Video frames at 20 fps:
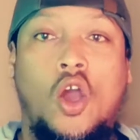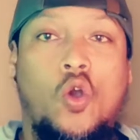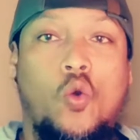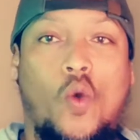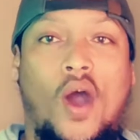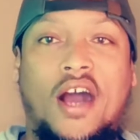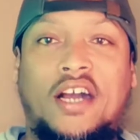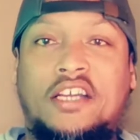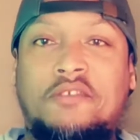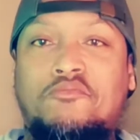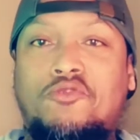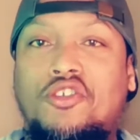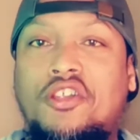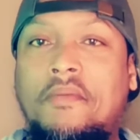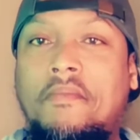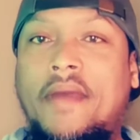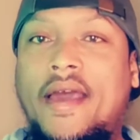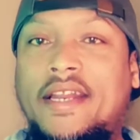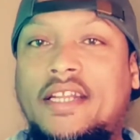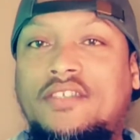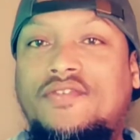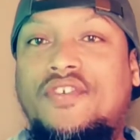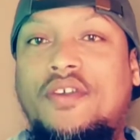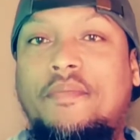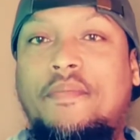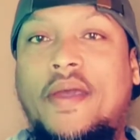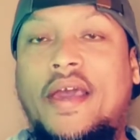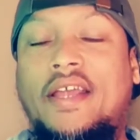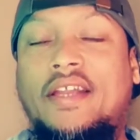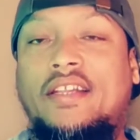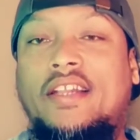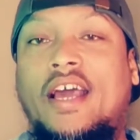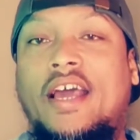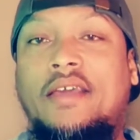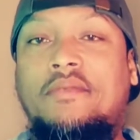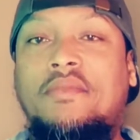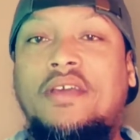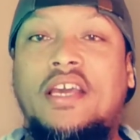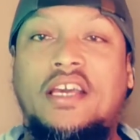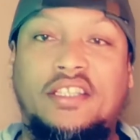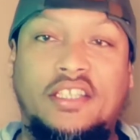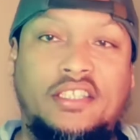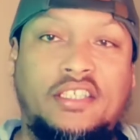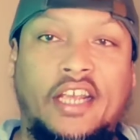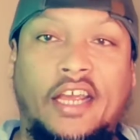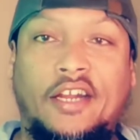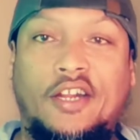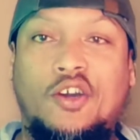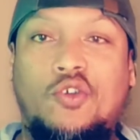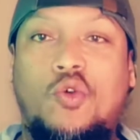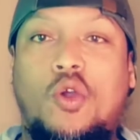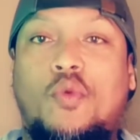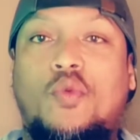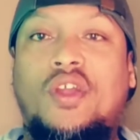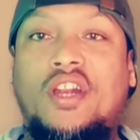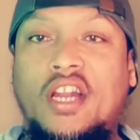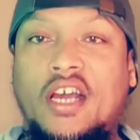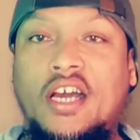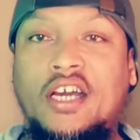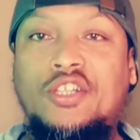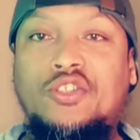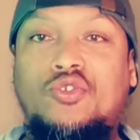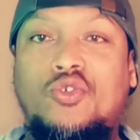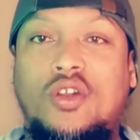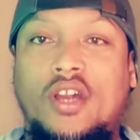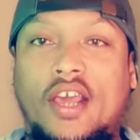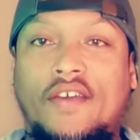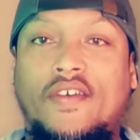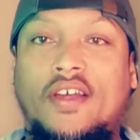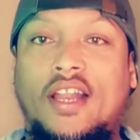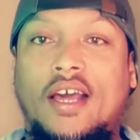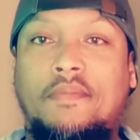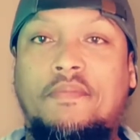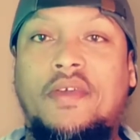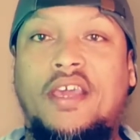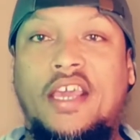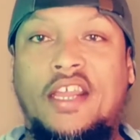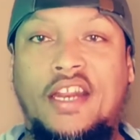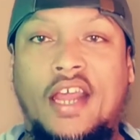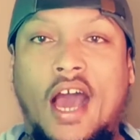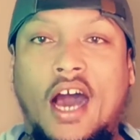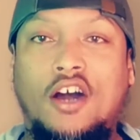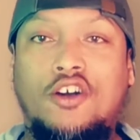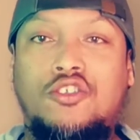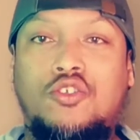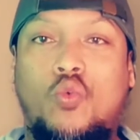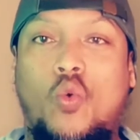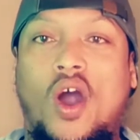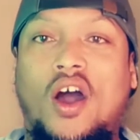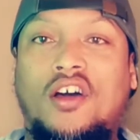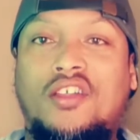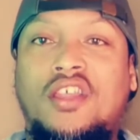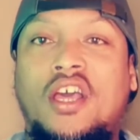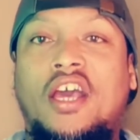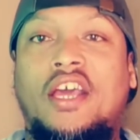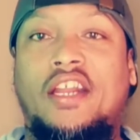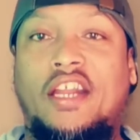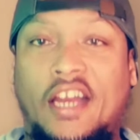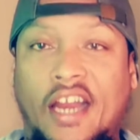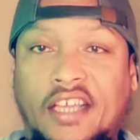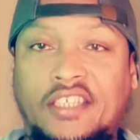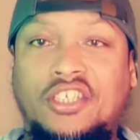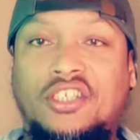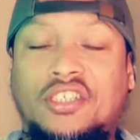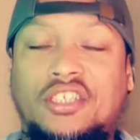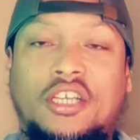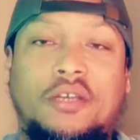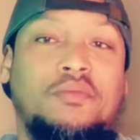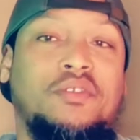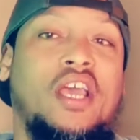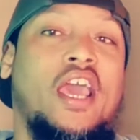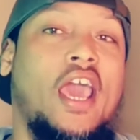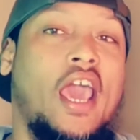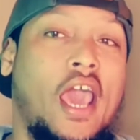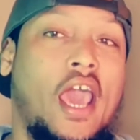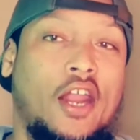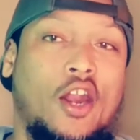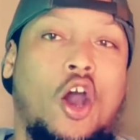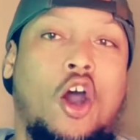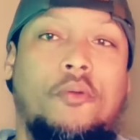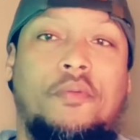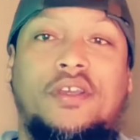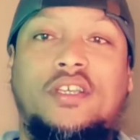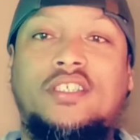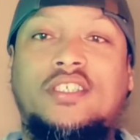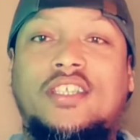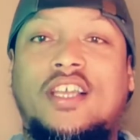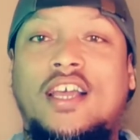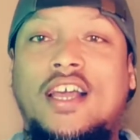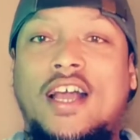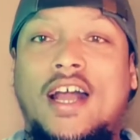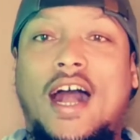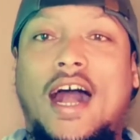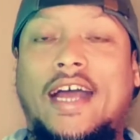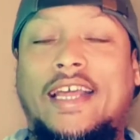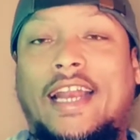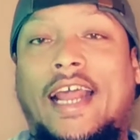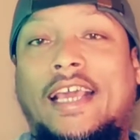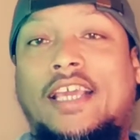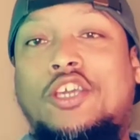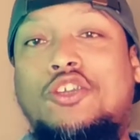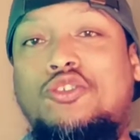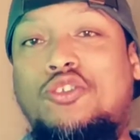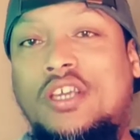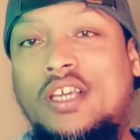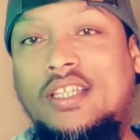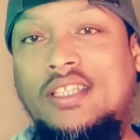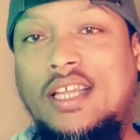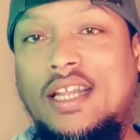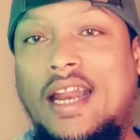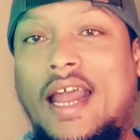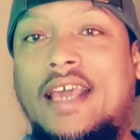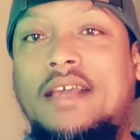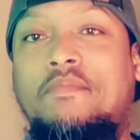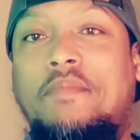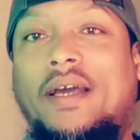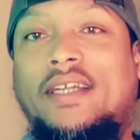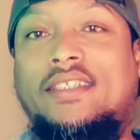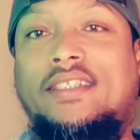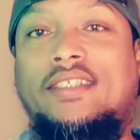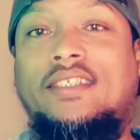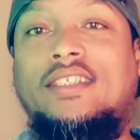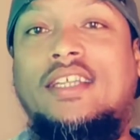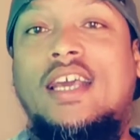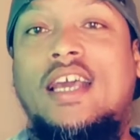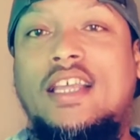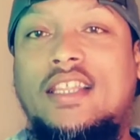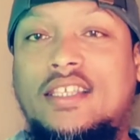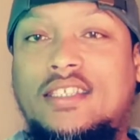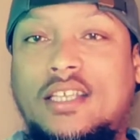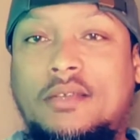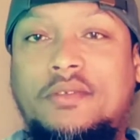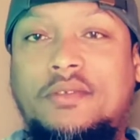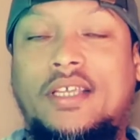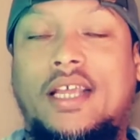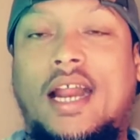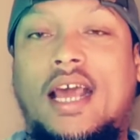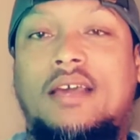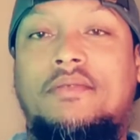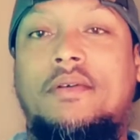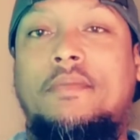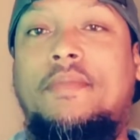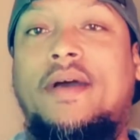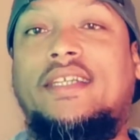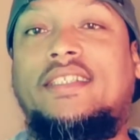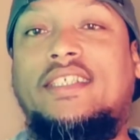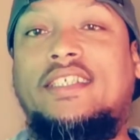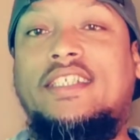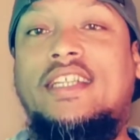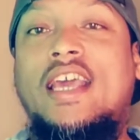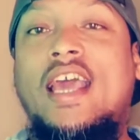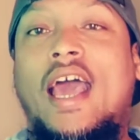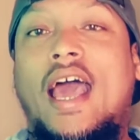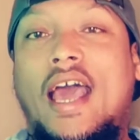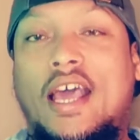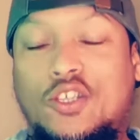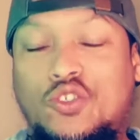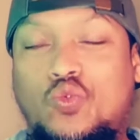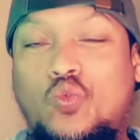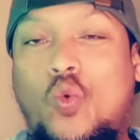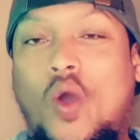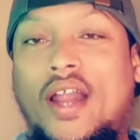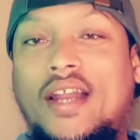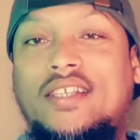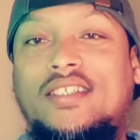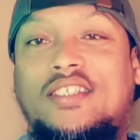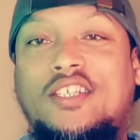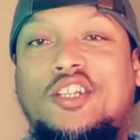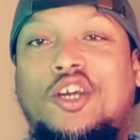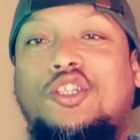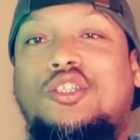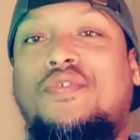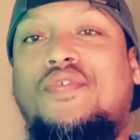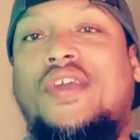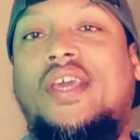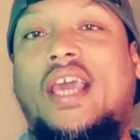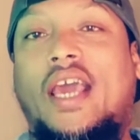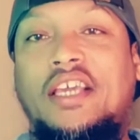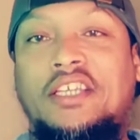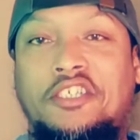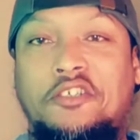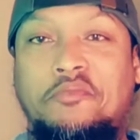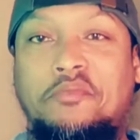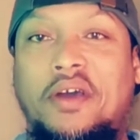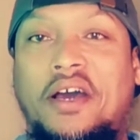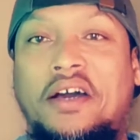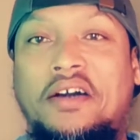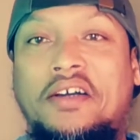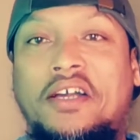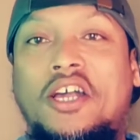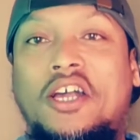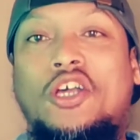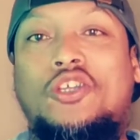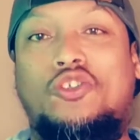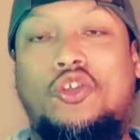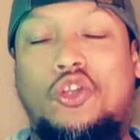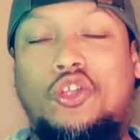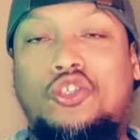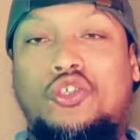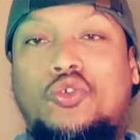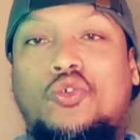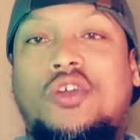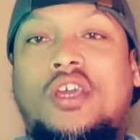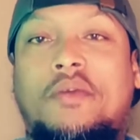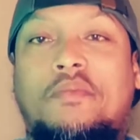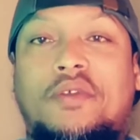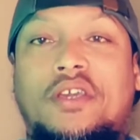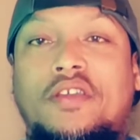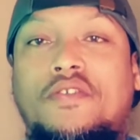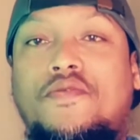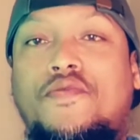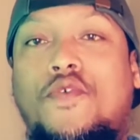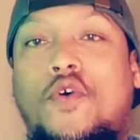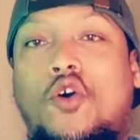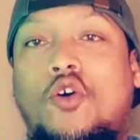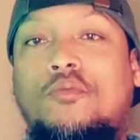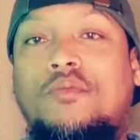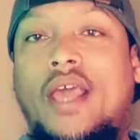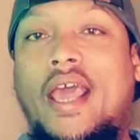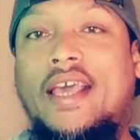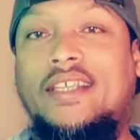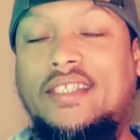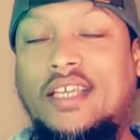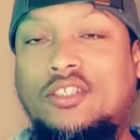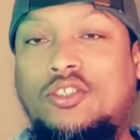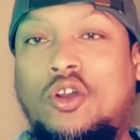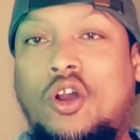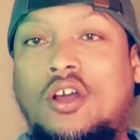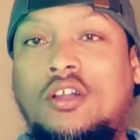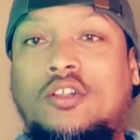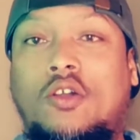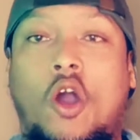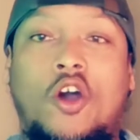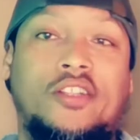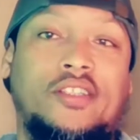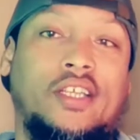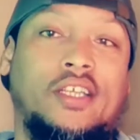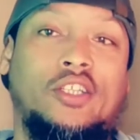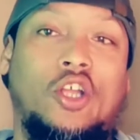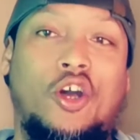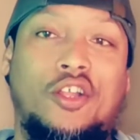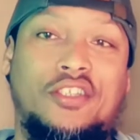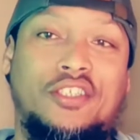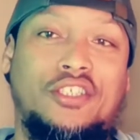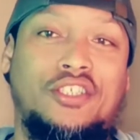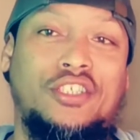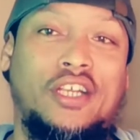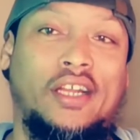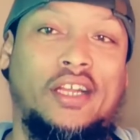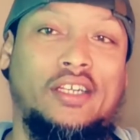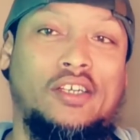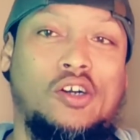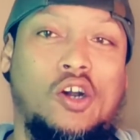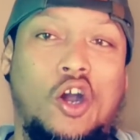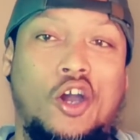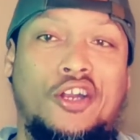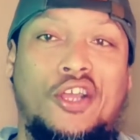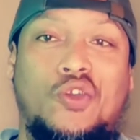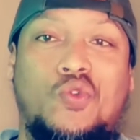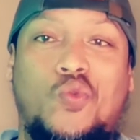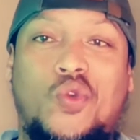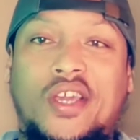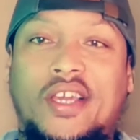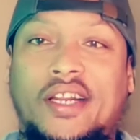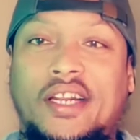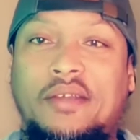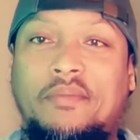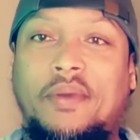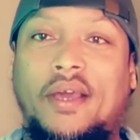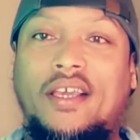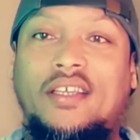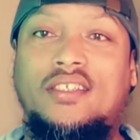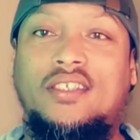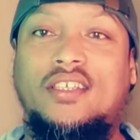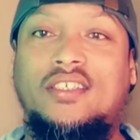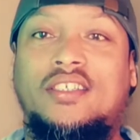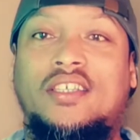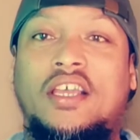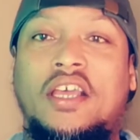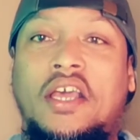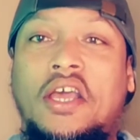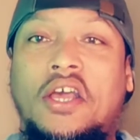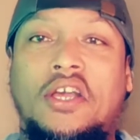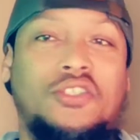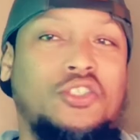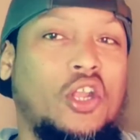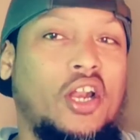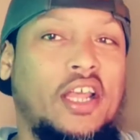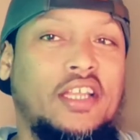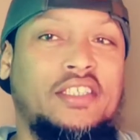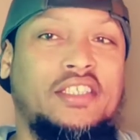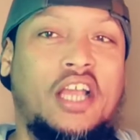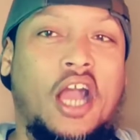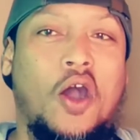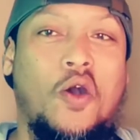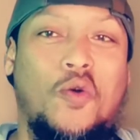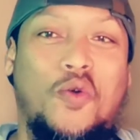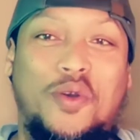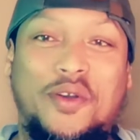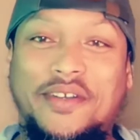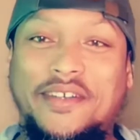Welcome to the Manosphere Paradigm, the channel where we learn to level up in health, wealth, relationships, and hobbies. I'd like you to hit the like button, the subscribe button, as well as the notification bell so that you can be informed as I drop content on this channel on a weekly basis. So let's go.